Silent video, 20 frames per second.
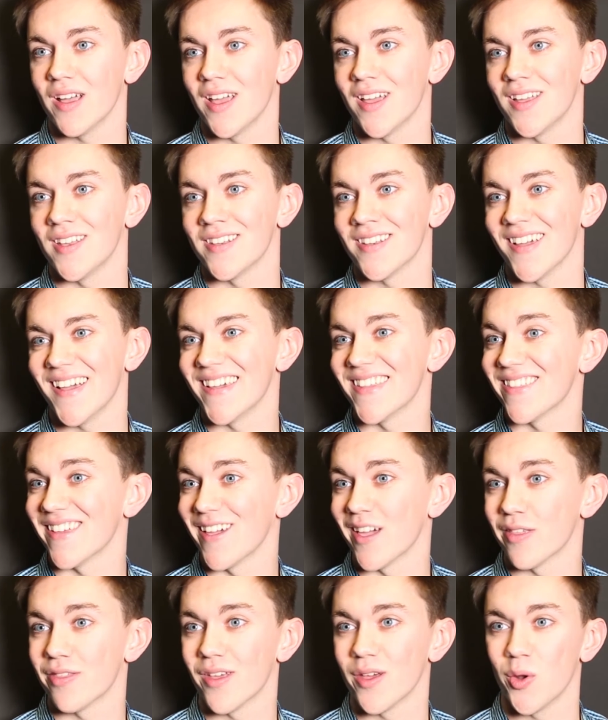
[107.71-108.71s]
and I
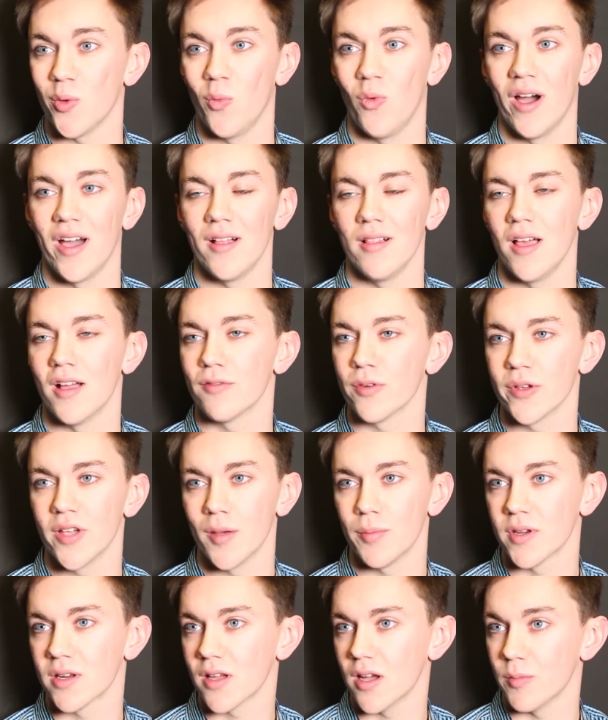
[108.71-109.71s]
think that while every
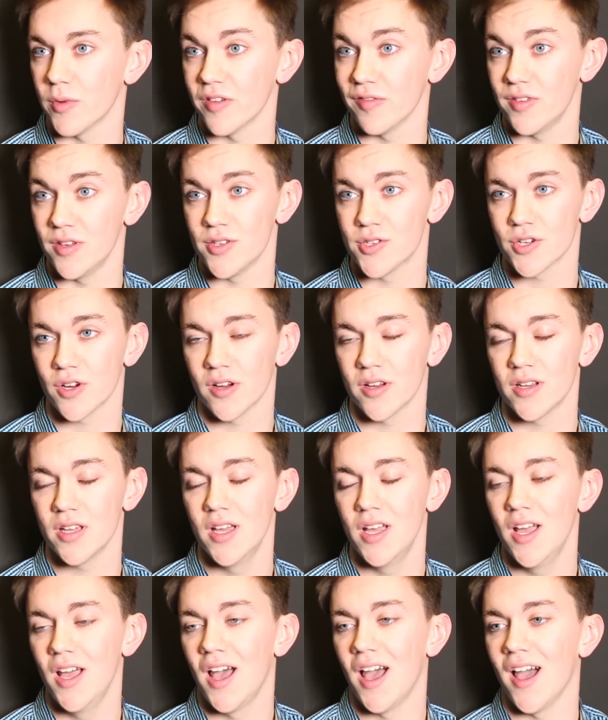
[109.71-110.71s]
up-and-comer featured
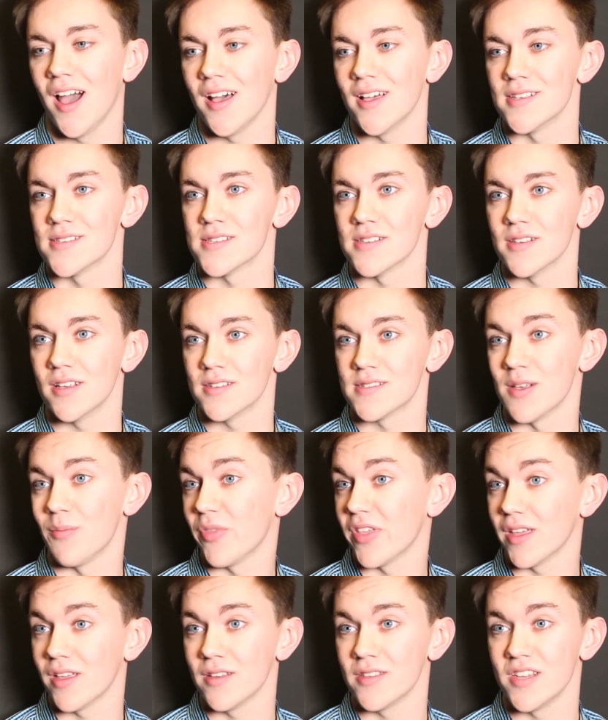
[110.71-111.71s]
has
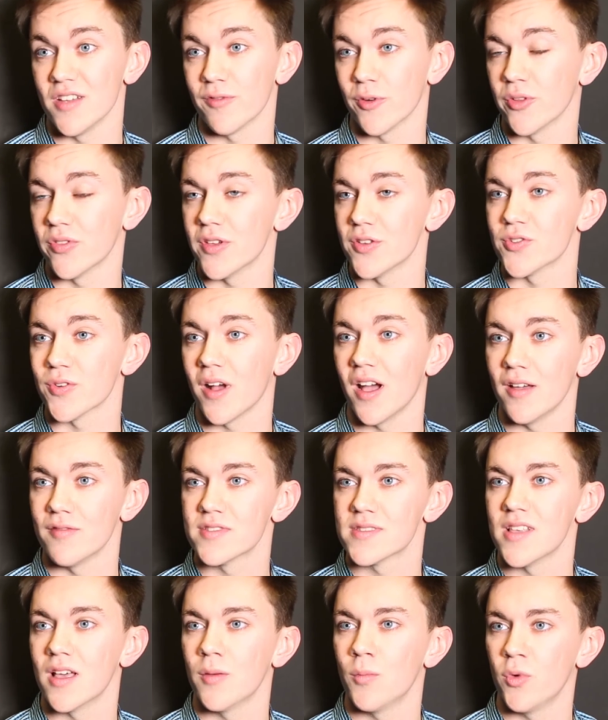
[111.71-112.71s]
something different that drives
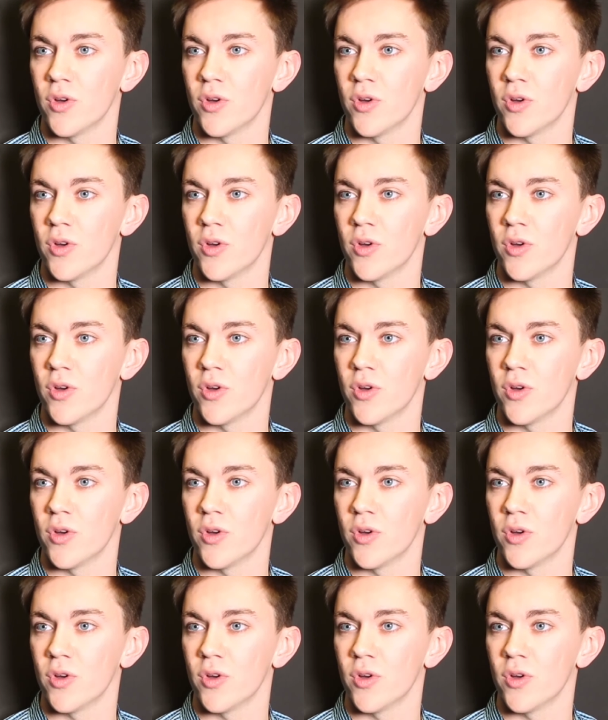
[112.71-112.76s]
them,